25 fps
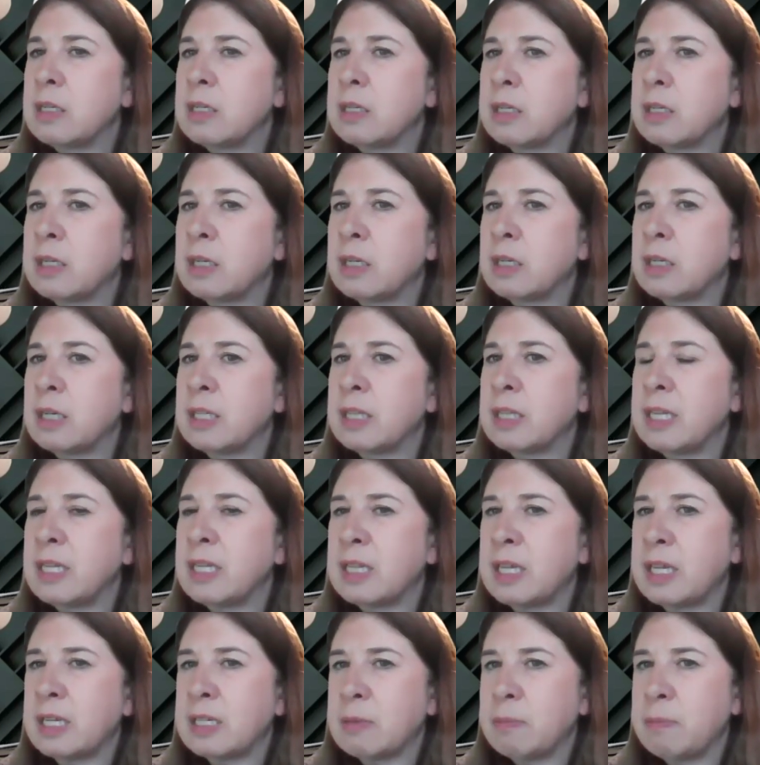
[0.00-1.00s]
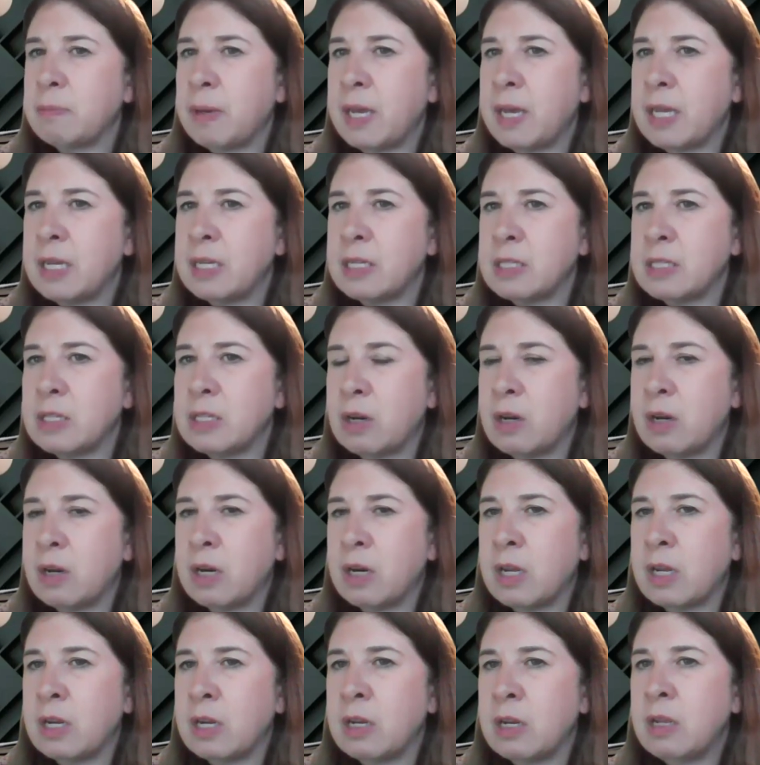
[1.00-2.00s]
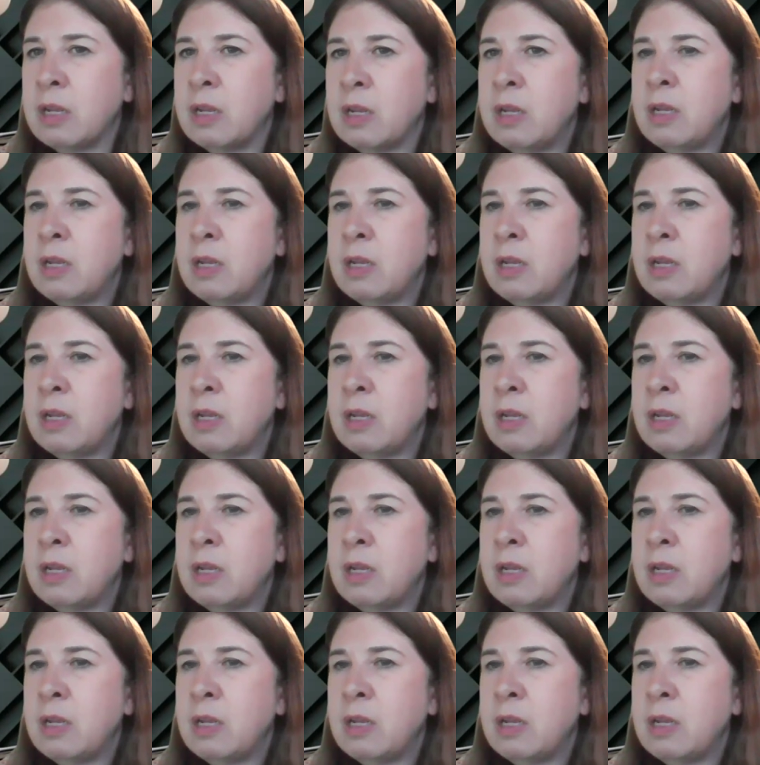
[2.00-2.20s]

I think that depends on